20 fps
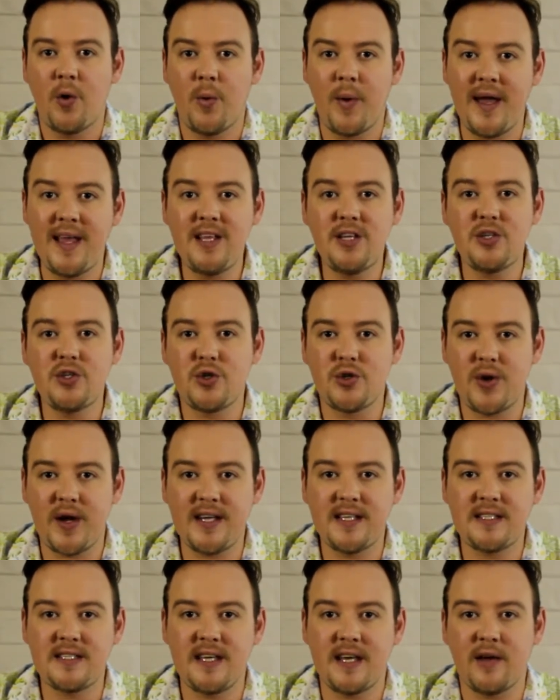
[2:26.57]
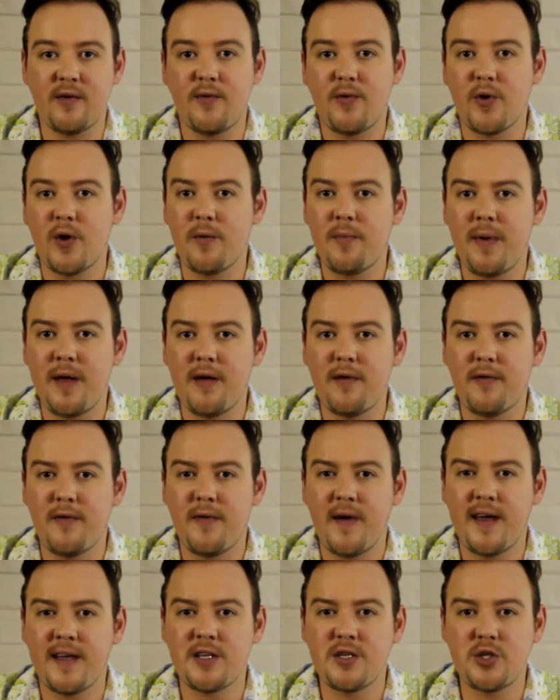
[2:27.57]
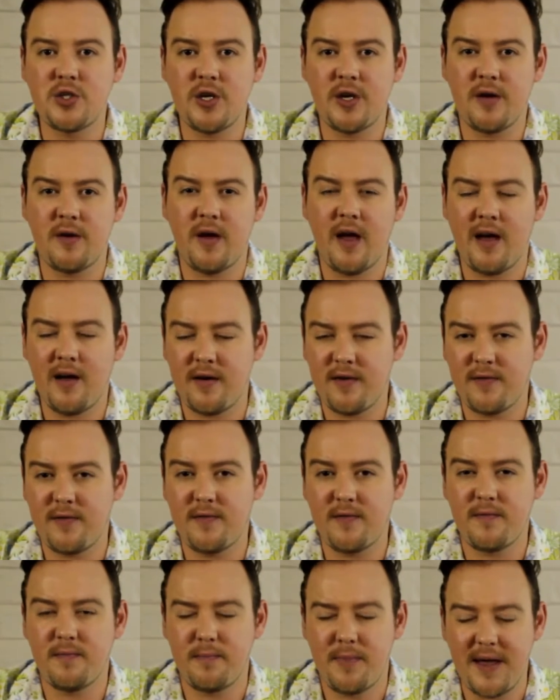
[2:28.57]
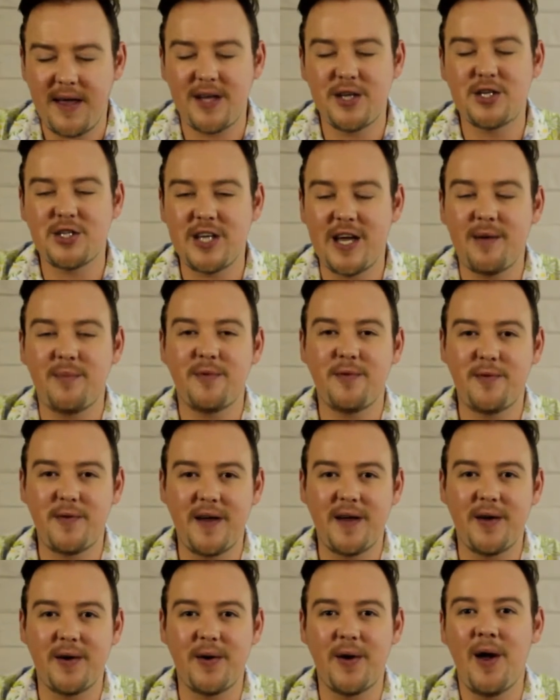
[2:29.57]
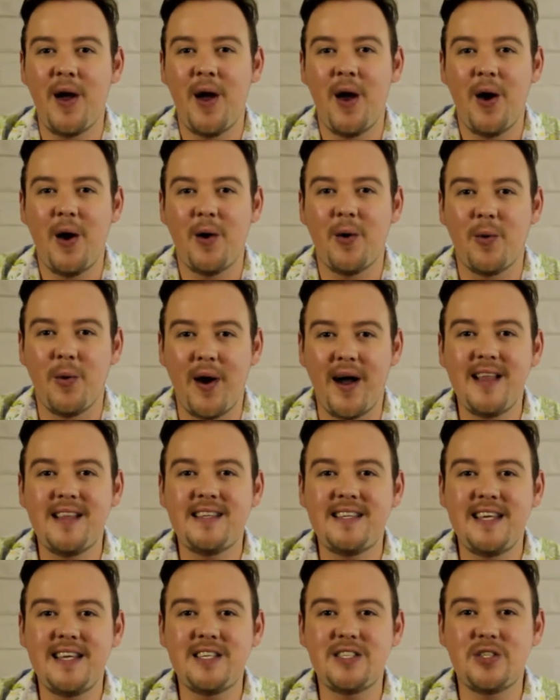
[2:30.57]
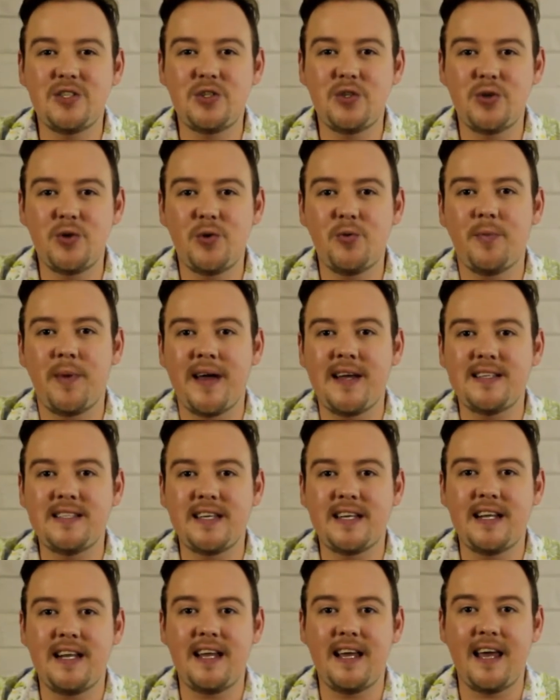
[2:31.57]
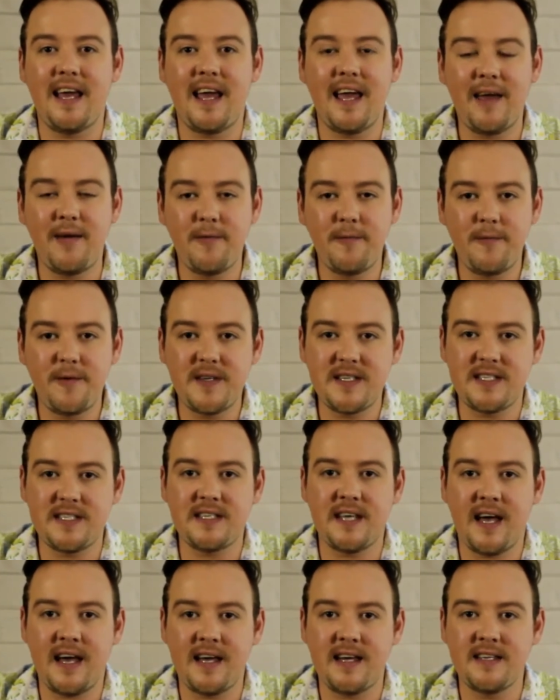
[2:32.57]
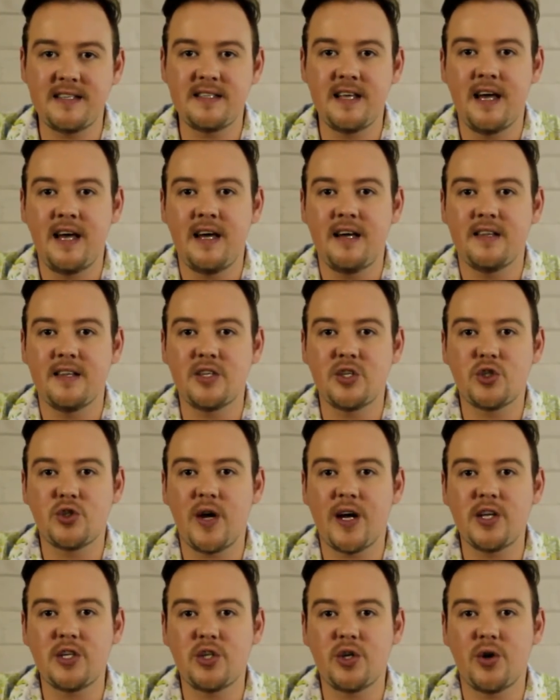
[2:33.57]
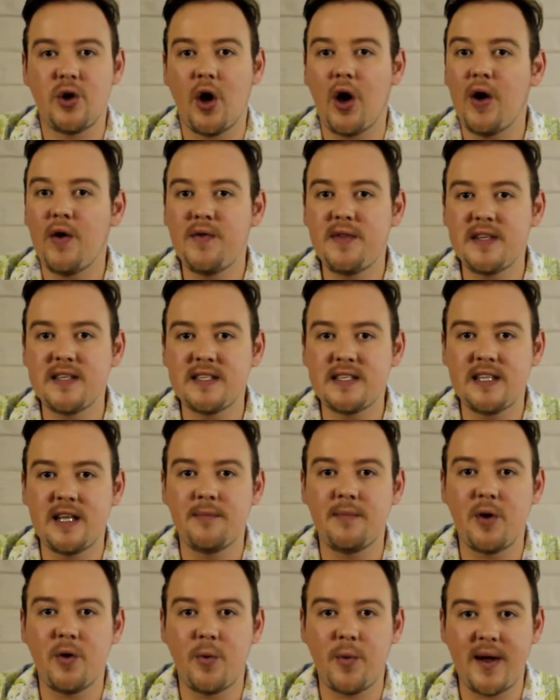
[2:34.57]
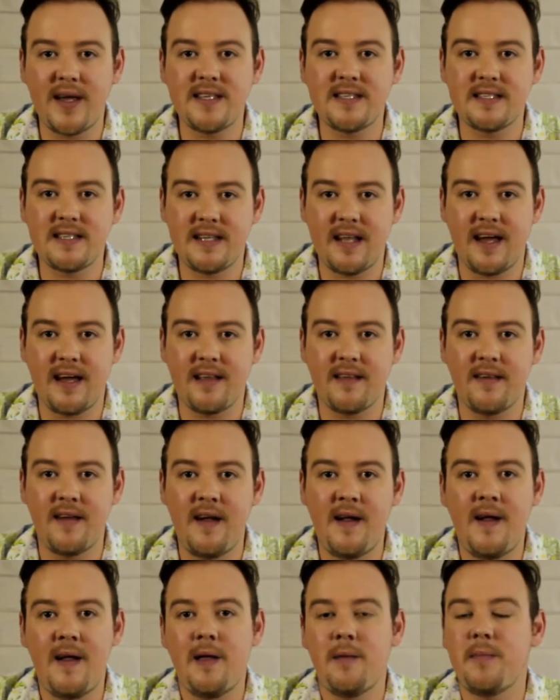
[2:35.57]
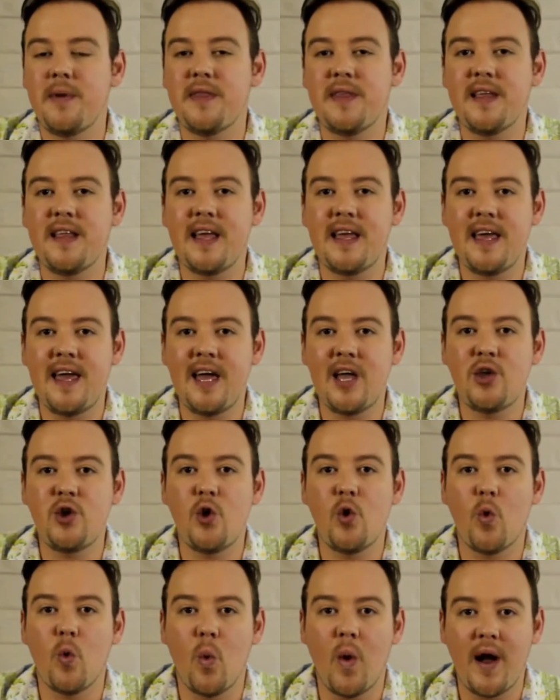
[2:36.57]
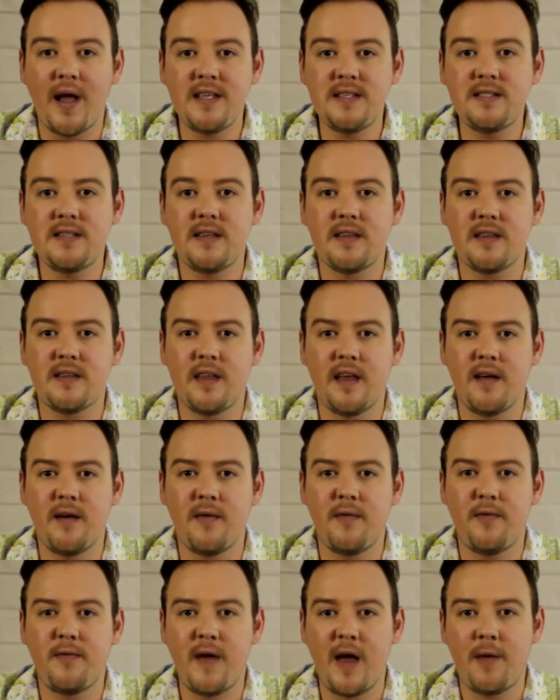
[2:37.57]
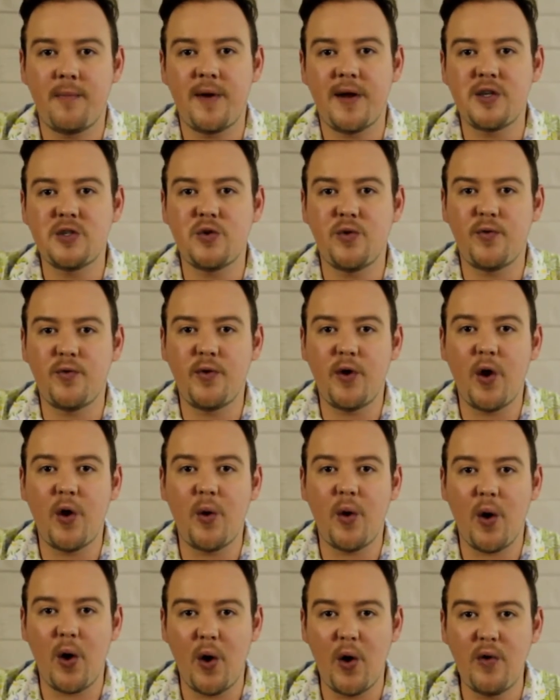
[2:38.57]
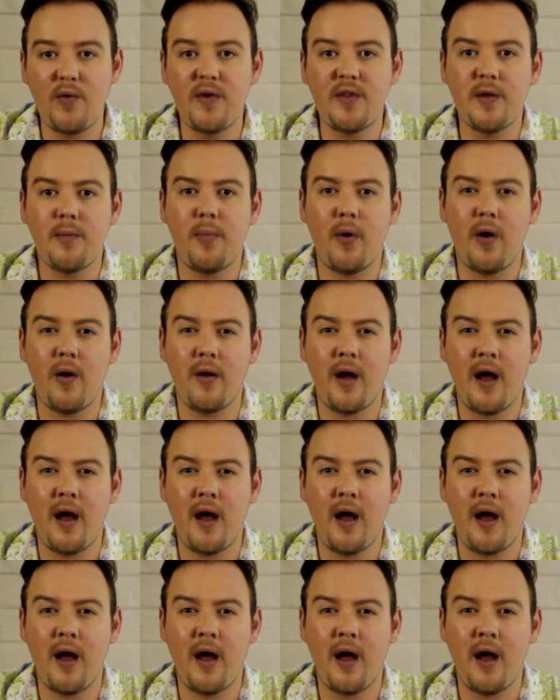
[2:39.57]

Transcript: When dressing for a pear-shaped figure, one needs to basically emphasize the structure of the slimmer waistline, but then again you want the fabric to flow over the